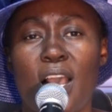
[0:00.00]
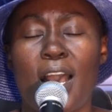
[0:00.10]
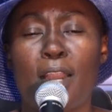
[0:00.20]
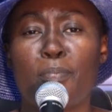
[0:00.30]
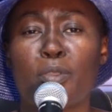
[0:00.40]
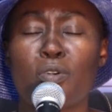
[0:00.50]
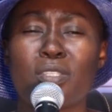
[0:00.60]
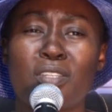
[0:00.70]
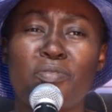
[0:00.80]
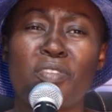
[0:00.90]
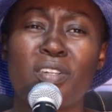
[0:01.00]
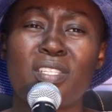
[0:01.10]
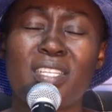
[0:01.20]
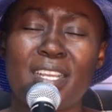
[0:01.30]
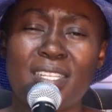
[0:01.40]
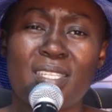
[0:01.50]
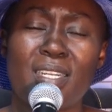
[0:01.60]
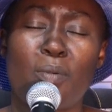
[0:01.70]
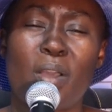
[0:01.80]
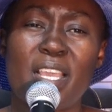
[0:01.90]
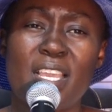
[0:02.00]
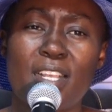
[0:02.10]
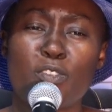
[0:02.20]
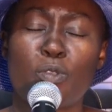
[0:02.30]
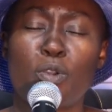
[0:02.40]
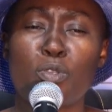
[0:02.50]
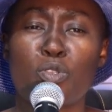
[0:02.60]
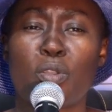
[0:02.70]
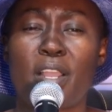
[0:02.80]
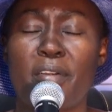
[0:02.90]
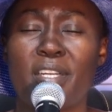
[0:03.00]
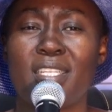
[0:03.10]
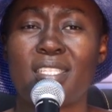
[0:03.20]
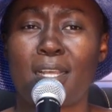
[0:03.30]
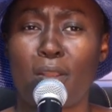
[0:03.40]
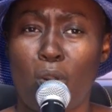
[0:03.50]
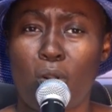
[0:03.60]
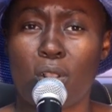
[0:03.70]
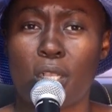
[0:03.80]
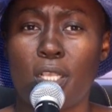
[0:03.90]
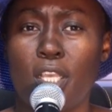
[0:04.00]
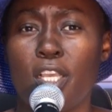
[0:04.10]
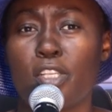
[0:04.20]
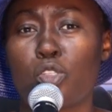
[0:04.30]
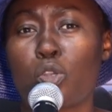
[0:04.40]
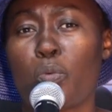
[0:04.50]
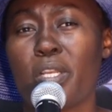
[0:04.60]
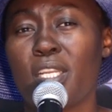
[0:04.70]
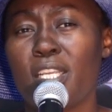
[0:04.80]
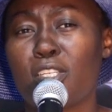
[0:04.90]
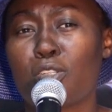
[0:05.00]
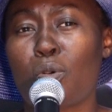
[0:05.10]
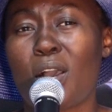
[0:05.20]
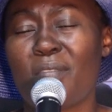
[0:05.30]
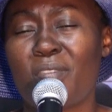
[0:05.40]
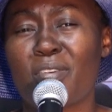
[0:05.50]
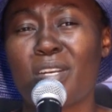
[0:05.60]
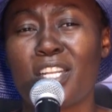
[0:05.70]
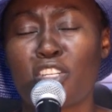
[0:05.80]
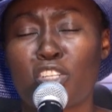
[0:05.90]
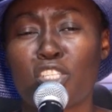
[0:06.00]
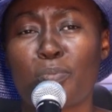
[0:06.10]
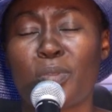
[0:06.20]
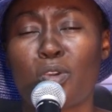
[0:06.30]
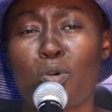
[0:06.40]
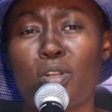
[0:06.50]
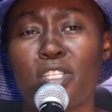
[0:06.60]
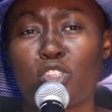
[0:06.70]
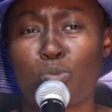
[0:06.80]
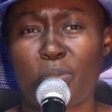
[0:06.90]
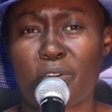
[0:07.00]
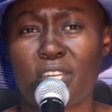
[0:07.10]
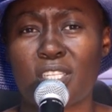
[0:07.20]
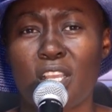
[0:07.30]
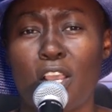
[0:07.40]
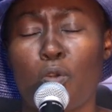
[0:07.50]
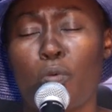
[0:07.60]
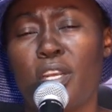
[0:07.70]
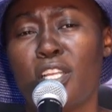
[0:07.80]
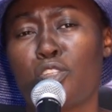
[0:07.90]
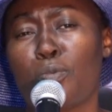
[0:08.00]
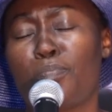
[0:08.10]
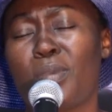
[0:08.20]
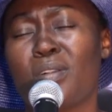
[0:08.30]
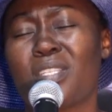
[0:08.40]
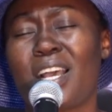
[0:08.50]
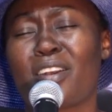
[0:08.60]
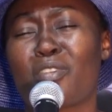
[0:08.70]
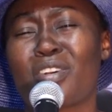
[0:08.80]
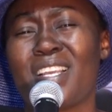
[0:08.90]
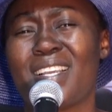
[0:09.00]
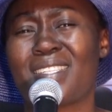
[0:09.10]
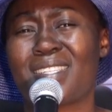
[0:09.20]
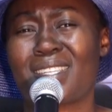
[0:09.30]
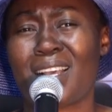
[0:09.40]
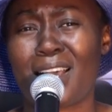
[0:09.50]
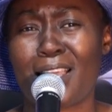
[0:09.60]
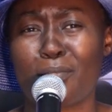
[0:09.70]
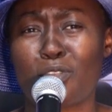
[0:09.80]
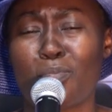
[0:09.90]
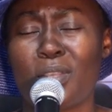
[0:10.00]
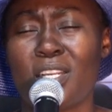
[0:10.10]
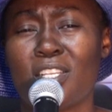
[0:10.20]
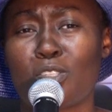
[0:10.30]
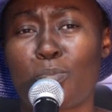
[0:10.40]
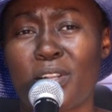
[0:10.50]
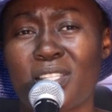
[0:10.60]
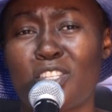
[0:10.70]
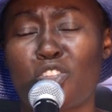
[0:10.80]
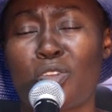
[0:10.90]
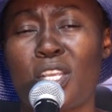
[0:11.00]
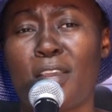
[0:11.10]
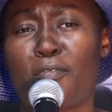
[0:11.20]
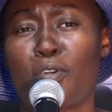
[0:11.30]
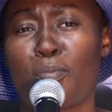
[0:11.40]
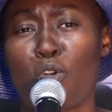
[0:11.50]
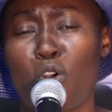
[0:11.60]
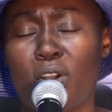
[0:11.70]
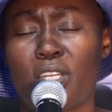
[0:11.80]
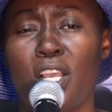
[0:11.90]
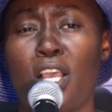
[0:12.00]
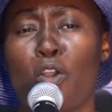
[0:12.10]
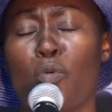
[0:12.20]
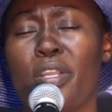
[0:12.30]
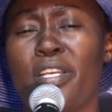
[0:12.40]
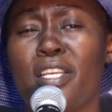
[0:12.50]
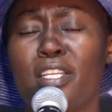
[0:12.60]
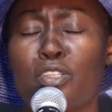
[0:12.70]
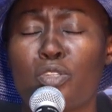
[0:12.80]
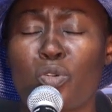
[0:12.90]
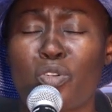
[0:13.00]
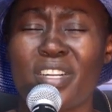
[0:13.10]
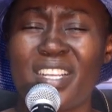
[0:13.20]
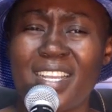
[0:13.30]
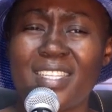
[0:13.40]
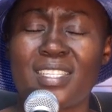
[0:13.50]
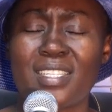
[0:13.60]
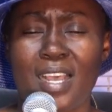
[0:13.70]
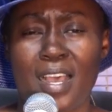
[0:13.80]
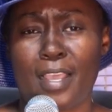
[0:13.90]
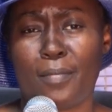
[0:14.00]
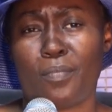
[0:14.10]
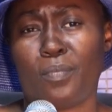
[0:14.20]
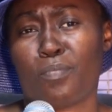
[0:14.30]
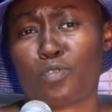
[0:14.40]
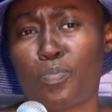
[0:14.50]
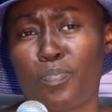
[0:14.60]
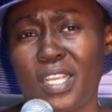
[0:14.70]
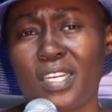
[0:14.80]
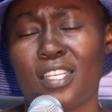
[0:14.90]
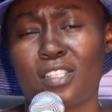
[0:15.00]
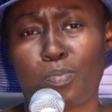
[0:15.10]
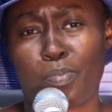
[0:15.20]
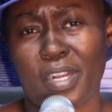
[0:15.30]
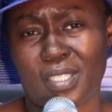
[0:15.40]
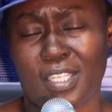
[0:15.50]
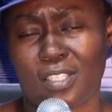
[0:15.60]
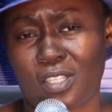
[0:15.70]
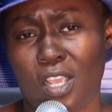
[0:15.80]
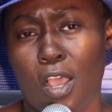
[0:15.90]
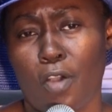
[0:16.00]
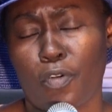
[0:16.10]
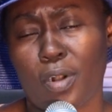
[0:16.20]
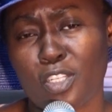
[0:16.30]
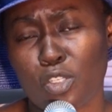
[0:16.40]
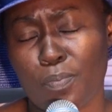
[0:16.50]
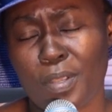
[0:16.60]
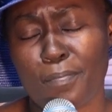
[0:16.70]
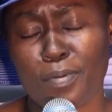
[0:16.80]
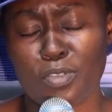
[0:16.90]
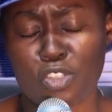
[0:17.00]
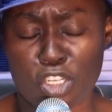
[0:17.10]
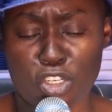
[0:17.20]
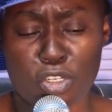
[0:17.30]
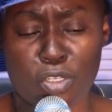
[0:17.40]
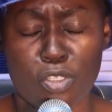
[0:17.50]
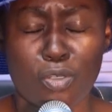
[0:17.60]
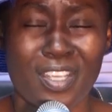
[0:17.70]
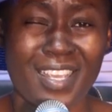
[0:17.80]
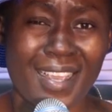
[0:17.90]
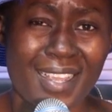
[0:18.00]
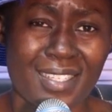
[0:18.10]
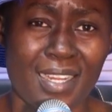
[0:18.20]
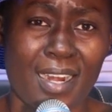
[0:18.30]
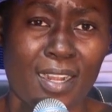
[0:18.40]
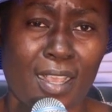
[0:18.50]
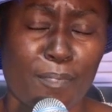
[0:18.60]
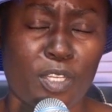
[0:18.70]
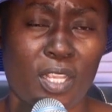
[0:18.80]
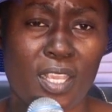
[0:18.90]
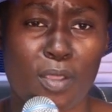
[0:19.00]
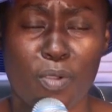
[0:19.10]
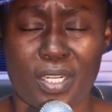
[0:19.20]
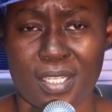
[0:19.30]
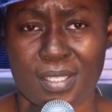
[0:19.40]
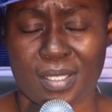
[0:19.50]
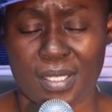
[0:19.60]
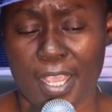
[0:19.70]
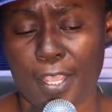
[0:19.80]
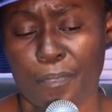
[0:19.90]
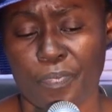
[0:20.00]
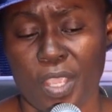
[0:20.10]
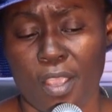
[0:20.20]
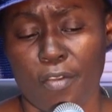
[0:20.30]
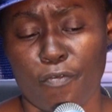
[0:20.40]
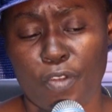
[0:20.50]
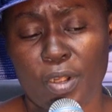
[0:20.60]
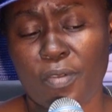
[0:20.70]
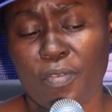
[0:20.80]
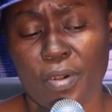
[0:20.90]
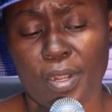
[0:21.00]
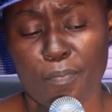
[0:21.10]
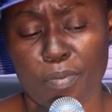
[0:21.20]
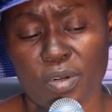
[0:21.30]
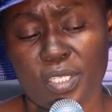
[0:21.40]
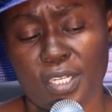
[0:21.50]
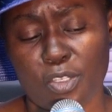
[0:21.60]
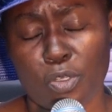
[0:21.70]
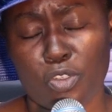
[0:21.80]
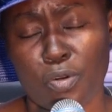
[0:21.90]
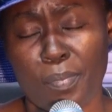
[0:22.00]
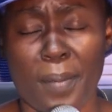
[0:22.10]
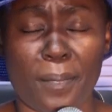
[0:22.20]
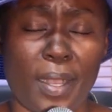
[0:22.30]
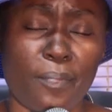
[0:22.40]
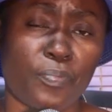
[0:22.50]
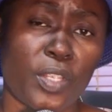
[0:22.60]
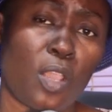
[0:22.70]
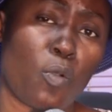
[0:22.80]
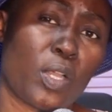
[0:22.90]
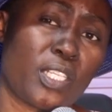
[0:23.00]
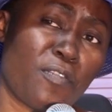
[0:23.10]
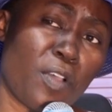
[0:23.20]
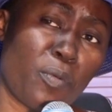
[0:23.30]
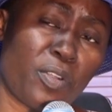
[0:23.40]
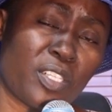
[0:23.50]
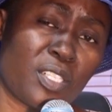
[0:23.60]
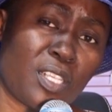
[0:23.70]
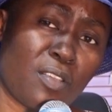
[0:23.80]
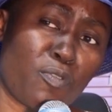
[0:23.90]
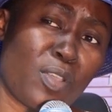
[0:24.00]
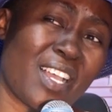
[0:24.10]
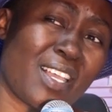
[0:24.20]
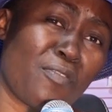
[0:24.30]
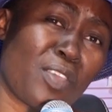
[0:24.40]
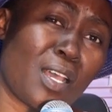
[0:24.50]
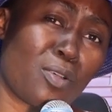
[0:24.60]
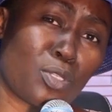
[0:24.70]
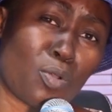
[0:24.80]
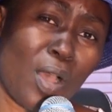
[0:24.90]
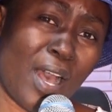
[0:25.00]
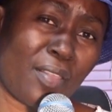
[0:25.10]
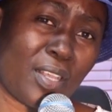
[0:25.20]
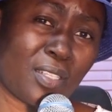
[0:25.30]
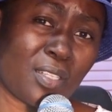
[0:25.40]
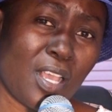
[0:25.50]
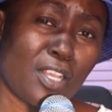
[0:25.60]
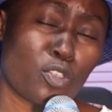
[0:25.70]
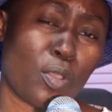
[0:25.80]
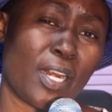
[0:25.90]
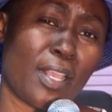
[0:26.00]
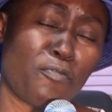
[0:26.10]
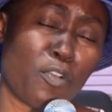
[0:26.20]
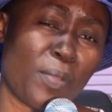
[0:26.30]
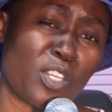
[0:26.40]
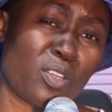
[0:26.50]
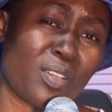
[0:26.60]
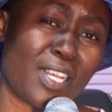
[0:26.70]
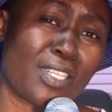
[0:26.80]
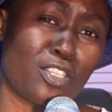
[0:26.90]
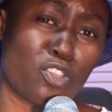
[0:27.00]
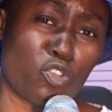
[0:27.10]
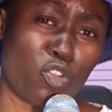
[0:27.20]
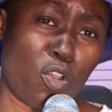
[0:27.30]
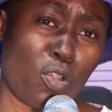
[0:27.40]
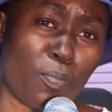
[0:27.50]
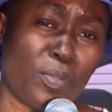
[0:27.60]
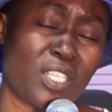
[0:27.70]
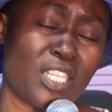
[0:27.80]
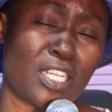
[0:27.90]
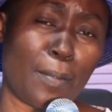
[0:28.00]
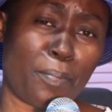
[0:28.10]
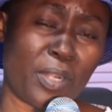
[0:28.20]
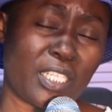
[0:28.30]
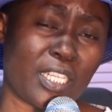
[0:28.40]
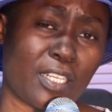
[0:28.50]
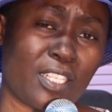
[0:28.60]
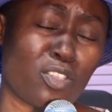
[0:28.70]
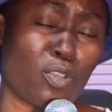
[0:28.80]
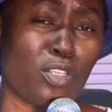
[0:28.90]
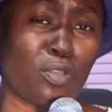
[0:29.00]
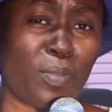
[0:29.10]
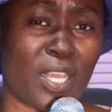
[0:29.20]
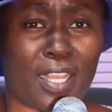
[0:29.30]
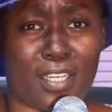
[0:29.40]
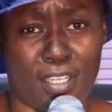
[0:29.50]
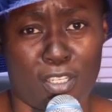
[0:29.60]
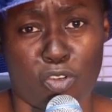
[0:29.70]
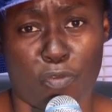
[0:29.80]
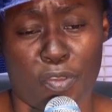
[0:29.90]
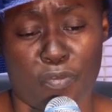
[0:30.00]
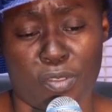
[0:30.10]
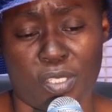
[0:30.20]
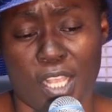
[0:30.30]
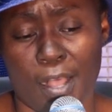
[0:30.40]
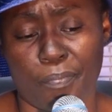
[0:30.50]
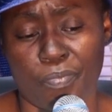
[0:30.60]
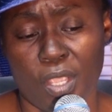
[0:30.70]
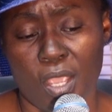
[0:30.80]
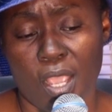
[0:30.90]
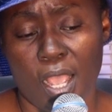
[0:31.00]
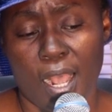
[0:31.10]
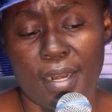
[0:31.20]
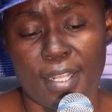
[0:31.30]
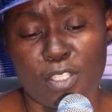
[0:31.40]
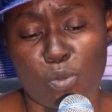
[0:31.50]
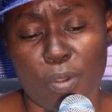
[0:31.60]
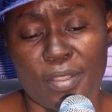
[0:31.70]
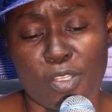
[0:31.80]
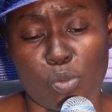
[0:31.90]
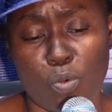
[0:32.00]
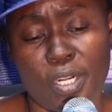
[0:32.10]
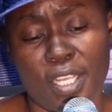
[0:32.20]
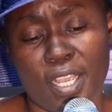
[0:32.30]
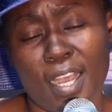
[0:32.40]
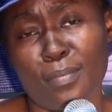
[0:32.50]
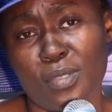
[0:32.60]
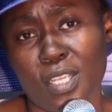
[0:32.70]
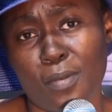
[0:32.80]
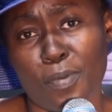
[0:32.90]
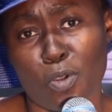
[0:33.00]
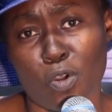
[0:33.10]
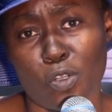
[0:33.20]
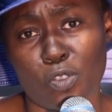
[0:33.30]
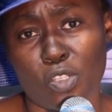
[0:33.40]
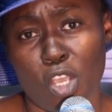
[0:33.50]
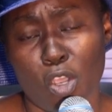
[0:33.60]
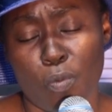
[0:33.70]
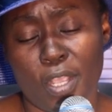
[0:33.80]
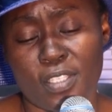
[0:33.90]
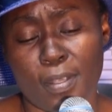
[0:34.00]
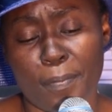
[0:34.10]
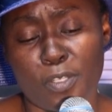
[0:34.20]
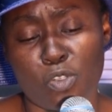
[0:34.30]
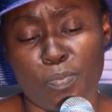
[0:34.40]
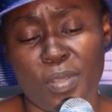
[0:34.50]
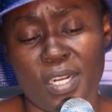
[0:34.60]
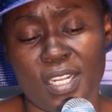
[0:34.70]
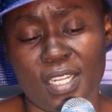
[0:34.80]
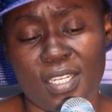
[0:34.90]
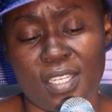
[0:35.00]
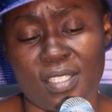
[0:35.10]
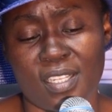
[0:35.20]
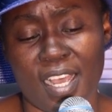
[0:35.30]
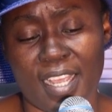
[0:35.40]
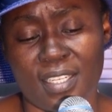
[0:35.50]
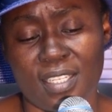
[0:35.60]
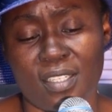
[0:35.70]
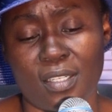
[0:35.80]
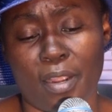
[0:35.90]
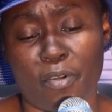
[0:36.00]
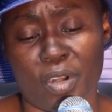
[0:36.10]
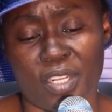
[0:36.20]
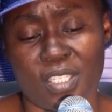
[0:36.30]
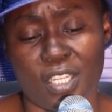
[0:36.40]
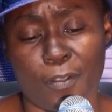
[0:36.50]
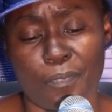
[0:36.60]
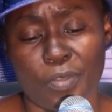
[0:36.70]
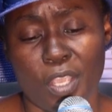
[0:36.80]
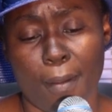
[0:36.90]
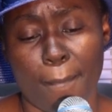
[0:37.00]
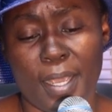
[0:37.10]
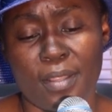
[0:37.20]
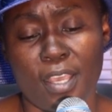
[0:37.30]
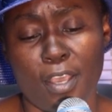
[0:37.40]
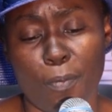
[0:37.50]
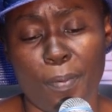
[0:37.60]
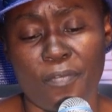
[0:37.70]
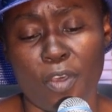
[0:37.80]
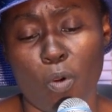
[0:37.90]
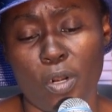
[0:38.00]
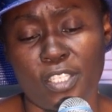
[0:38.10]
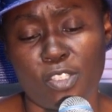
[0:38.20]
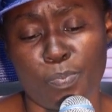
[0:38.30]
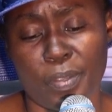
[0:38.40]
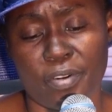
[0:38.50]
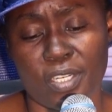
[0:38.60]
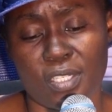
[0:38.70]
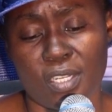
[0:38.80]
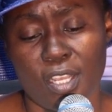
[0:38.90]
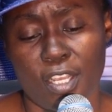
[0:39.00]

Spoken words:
and because it felt nice in our ears, we also carried it along. So we need to have a relationship with the Holy Spirit. We need to build and create time to be in his presence, to hear from God. We need to create time to be in his presence for us to be in position to get and capture here what he's saying. Very, very important, because remember, whatever we receive, we are giving out to others. So any information that is wrong, misinterpreted, is going to be a catastrophe for some. And that's why this warning comes in, because we are supposed to be leaders, guiding, directing by the help of the Holy Spirit.